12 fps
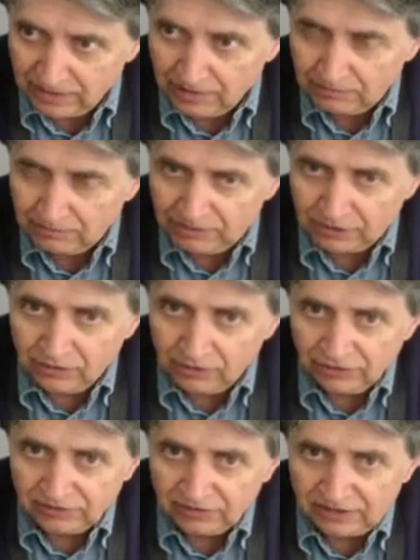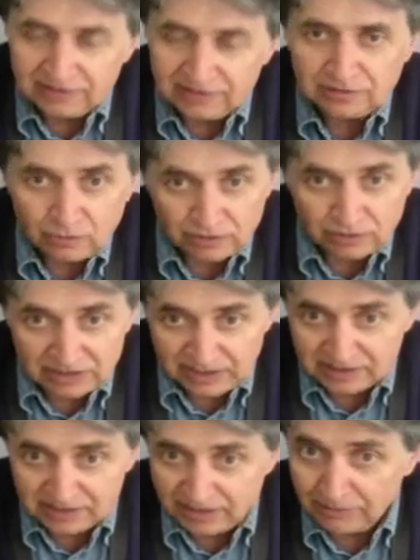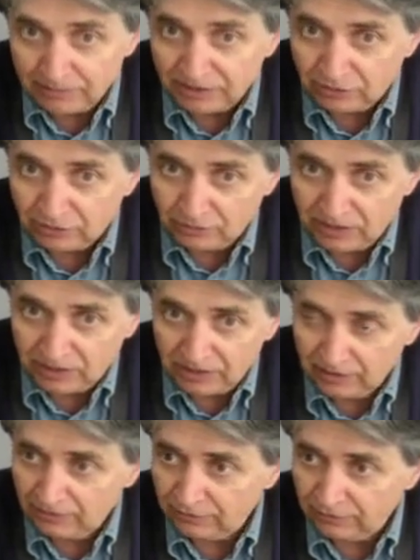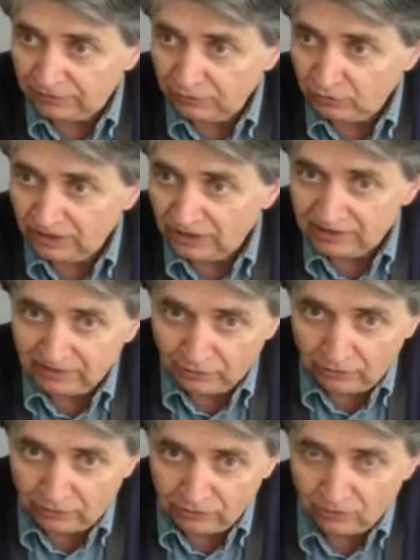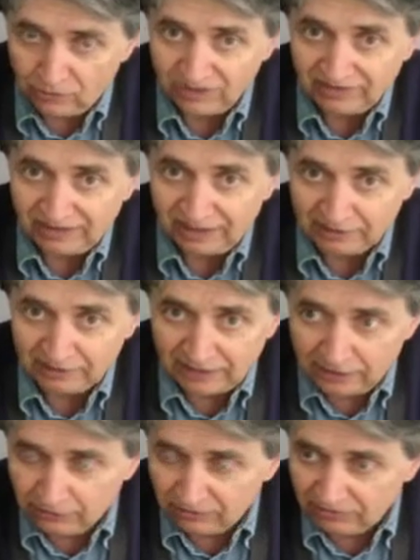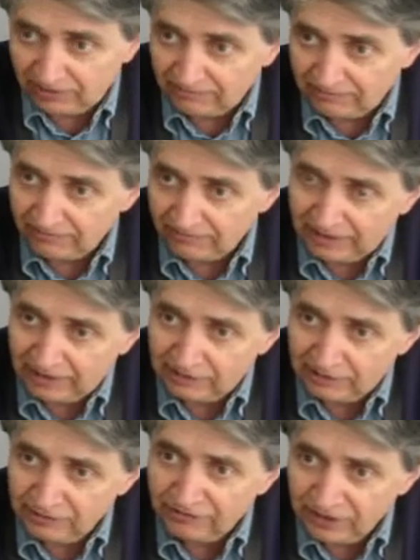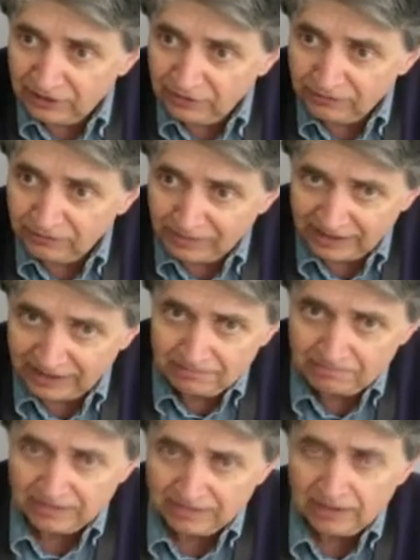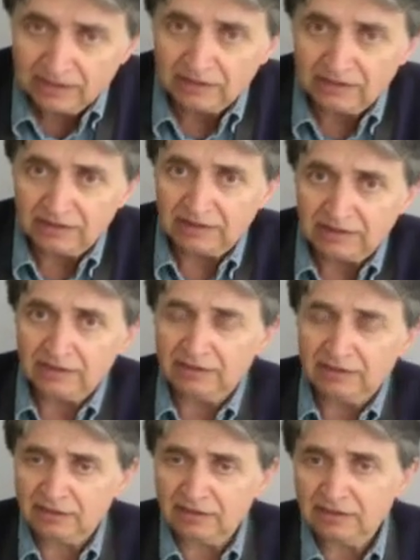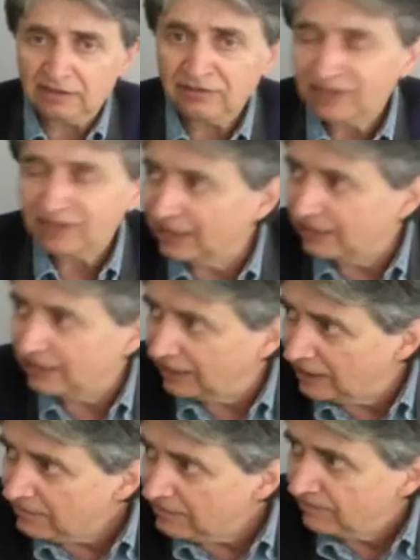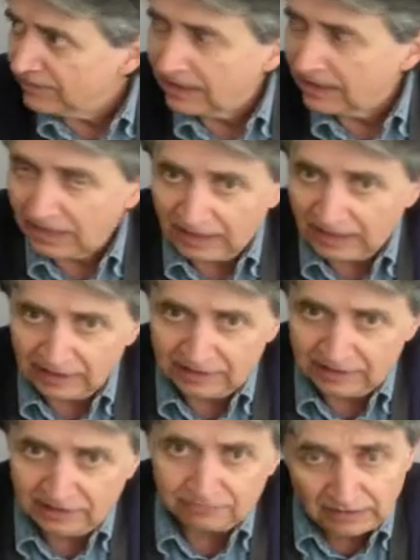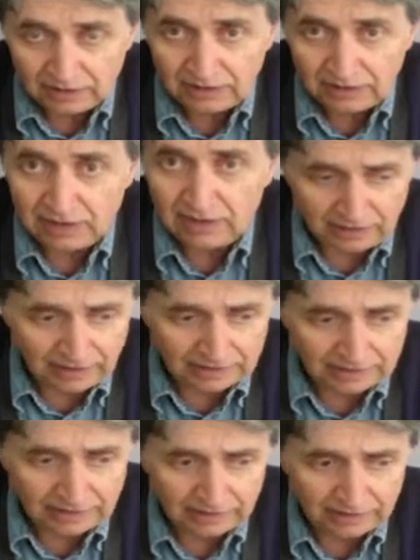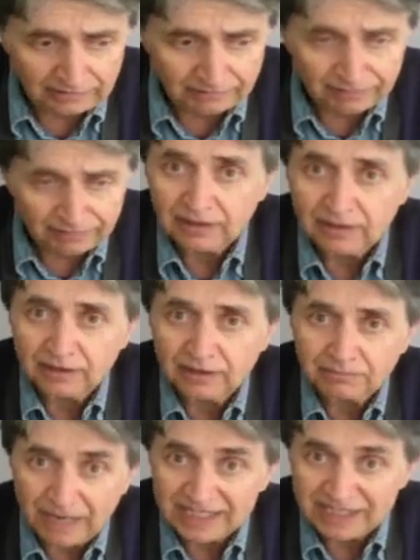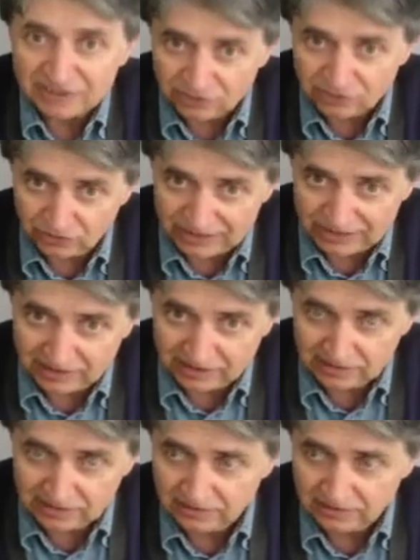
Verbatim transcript: because this is what just happened to me a few days ago with L-tyrosine. I have a friend of mine, that he lives in India, and he has a Parkinson's disease,